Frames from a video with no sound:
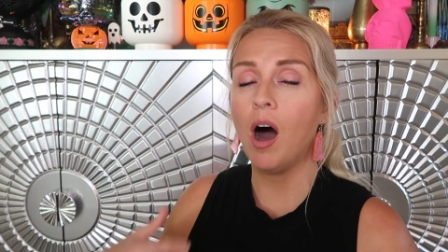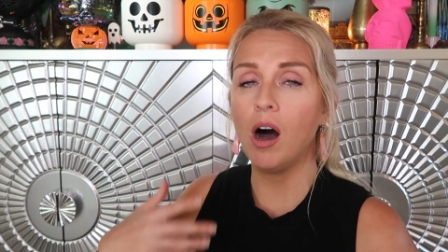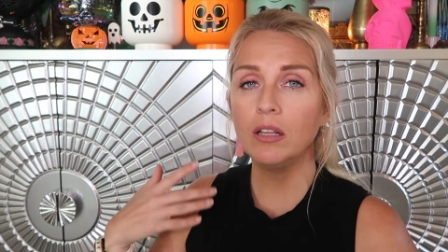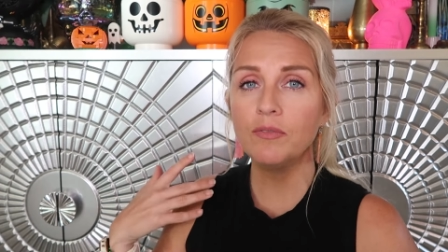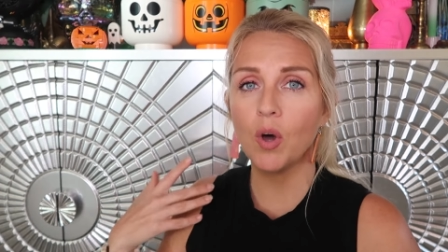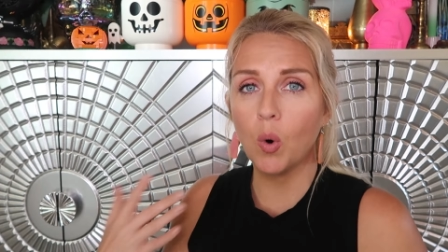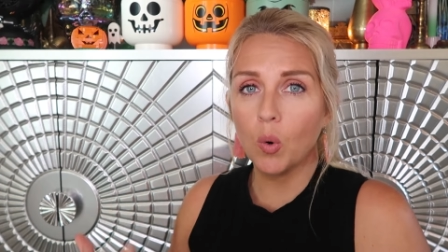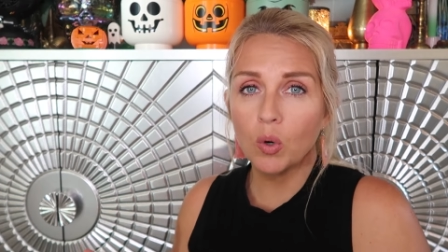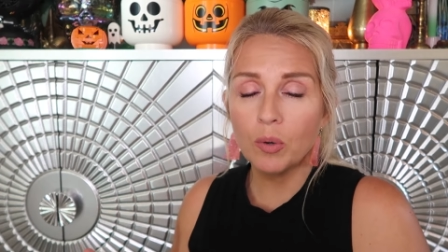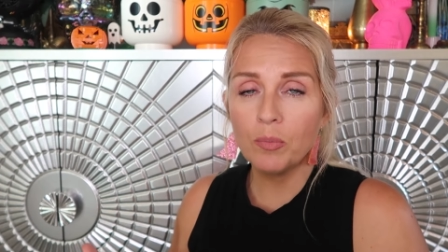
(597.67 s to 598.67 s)
all of the
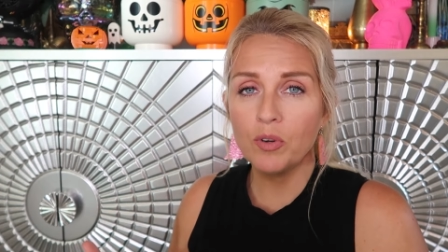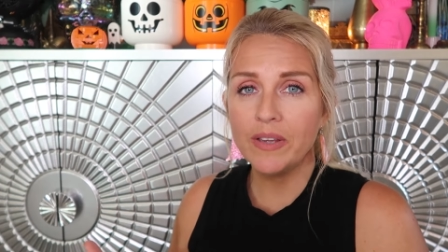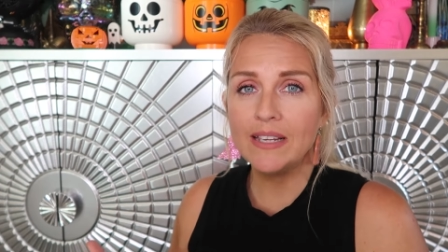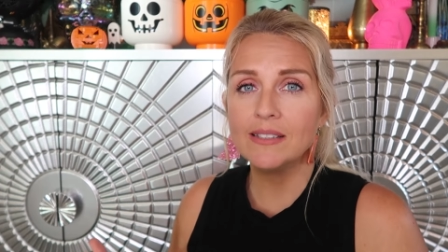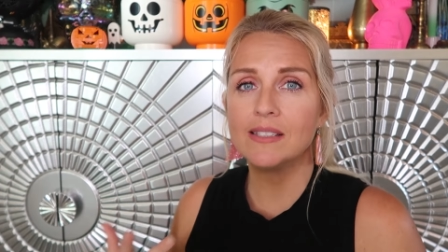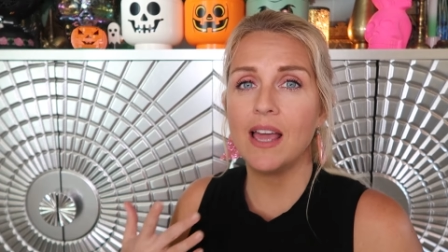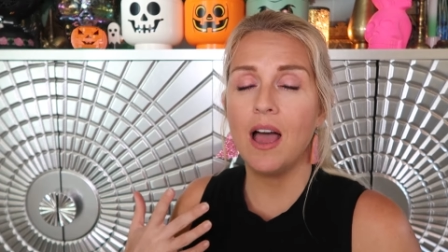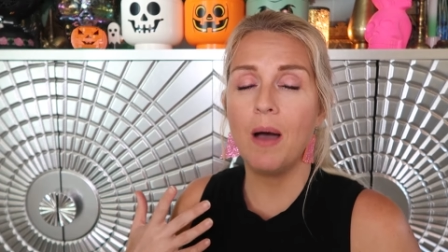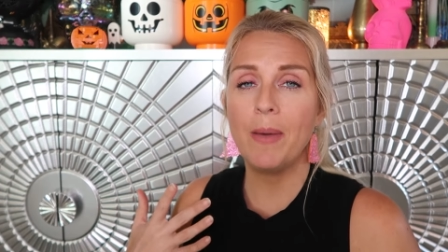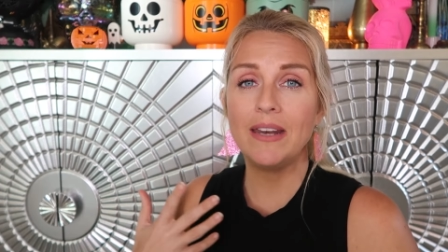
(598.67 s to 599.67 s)
horror movies,
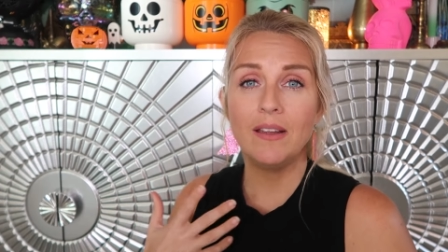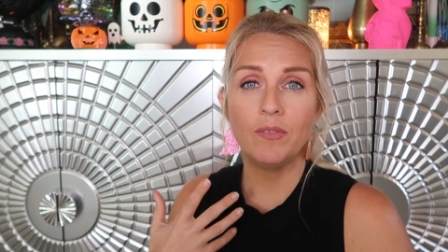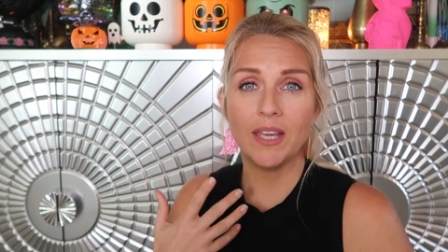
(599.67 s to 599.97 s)
um, any of